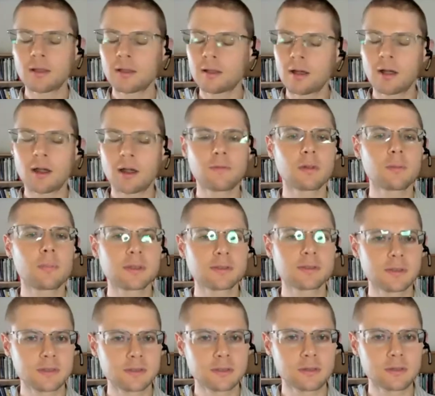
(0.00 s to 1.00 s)
Harvard
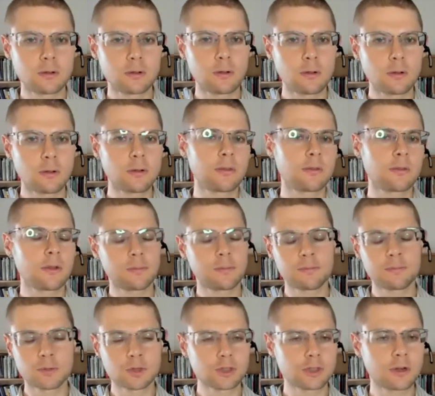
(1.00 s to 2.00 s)
Business School, the uh,
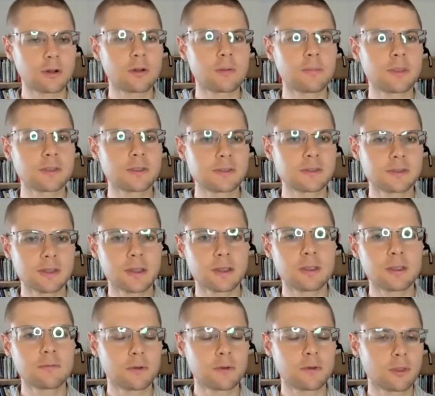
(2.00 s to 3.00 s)
SHRM, the
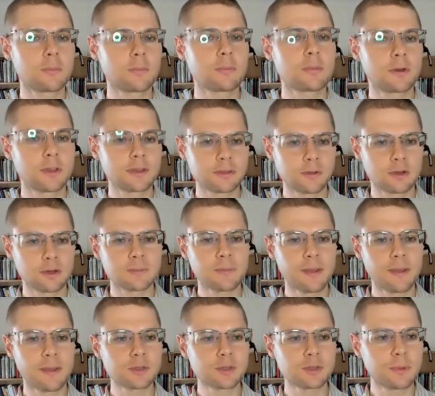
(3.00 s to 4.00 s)
Society for Human Resource
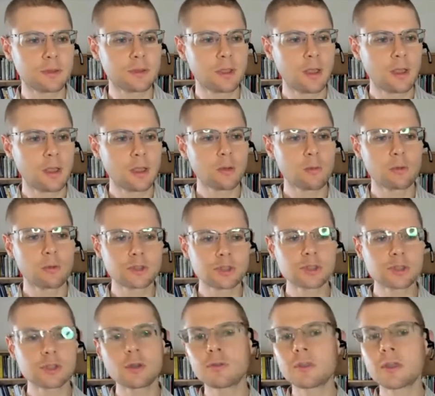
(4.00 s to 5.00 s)
Management, which
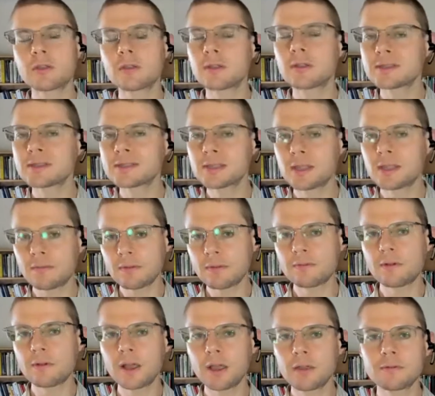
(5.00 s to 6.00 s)
show that
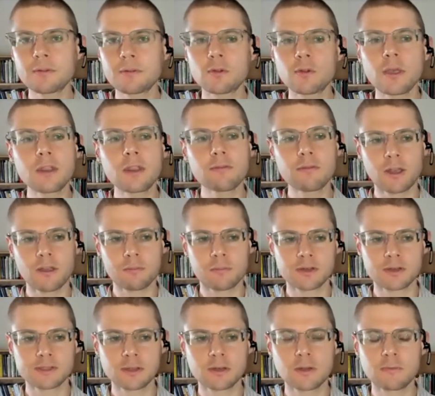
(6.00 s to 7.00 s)
75 to
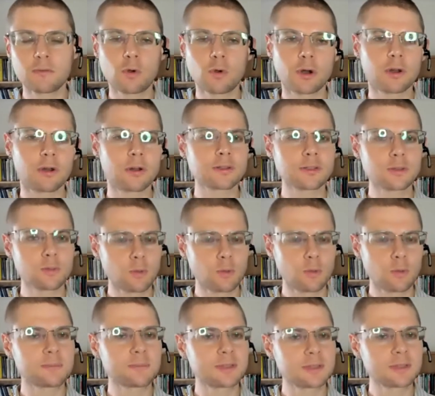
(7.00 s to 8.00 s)
85% of workers want
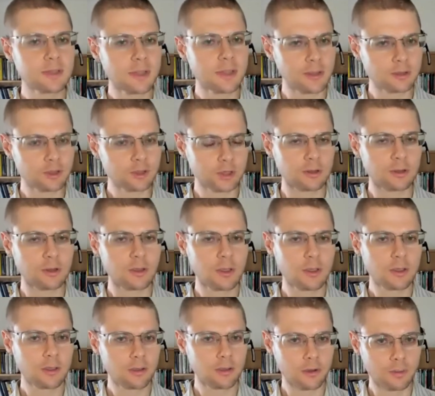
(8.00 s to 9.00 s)
substantial
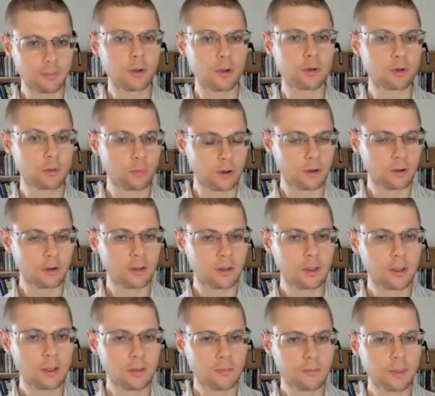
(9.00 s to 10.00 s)
remote work.
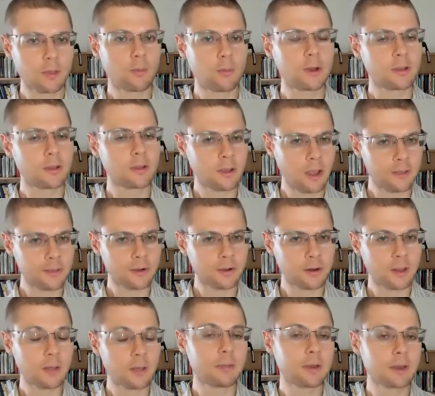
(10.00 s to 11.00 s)
They want either a
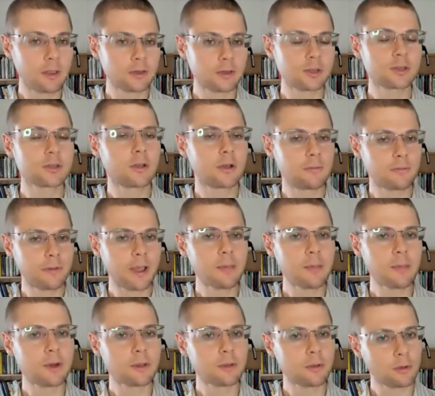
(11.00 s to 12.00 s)
combination of
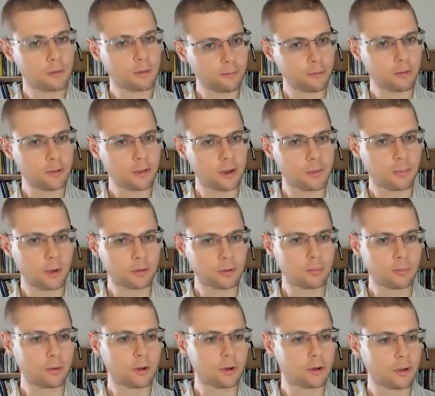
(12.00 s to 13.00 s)
hybrid or fully remote
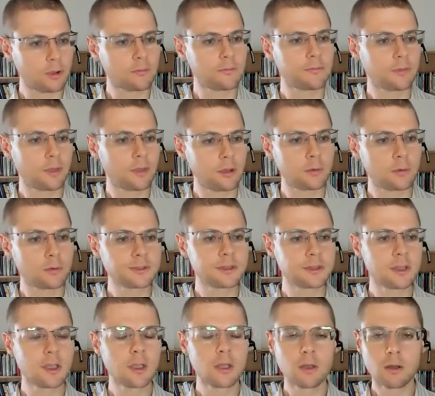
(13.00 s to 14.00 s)
work. Of
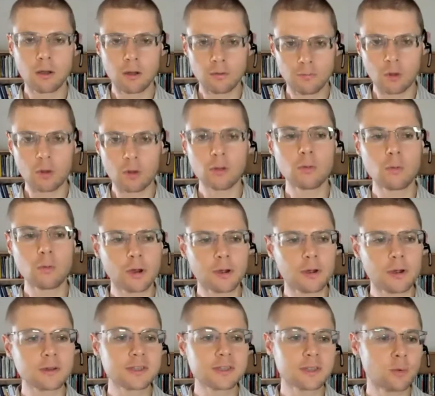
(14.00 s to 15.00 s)
those, of all
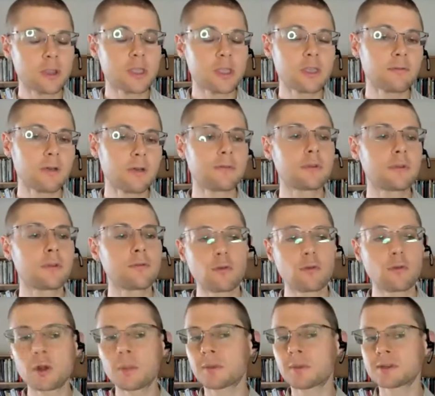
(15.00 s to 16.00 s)
workers, 25 to
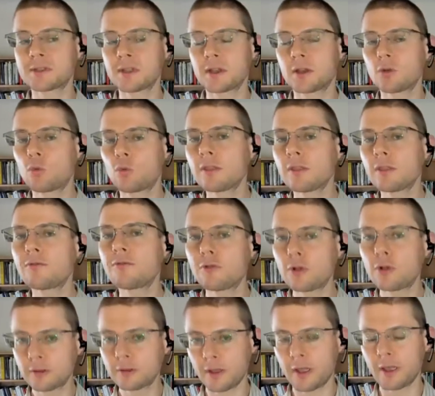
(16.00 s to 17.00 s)
40% want
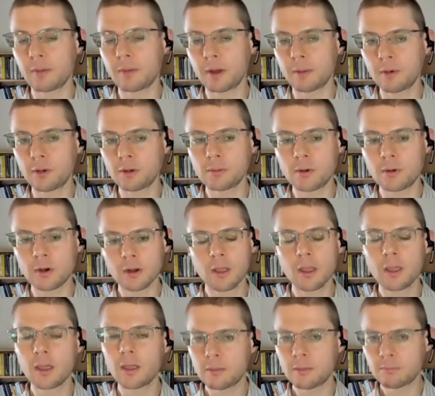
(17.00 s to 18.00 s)
full-time remote work.
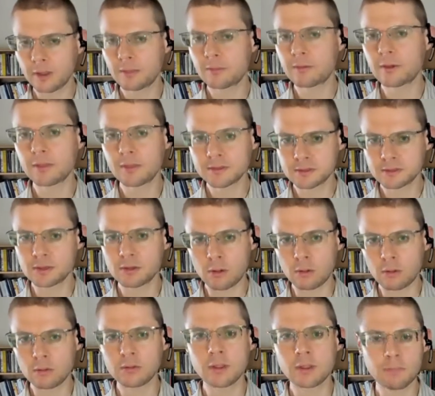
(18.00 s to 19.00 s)
By the way, this is
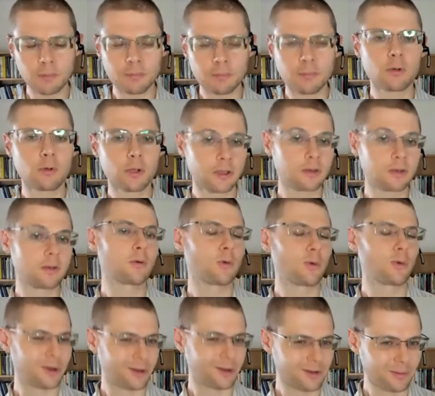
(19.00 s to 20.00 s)
only people who can
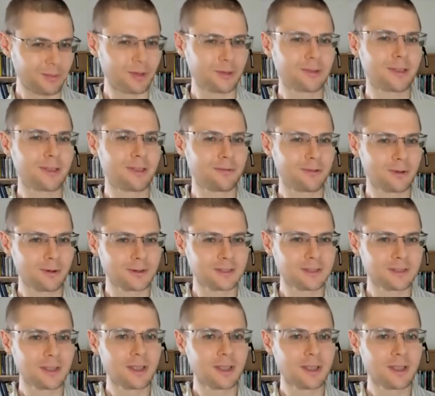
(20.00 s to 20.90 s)
work remotely, of course.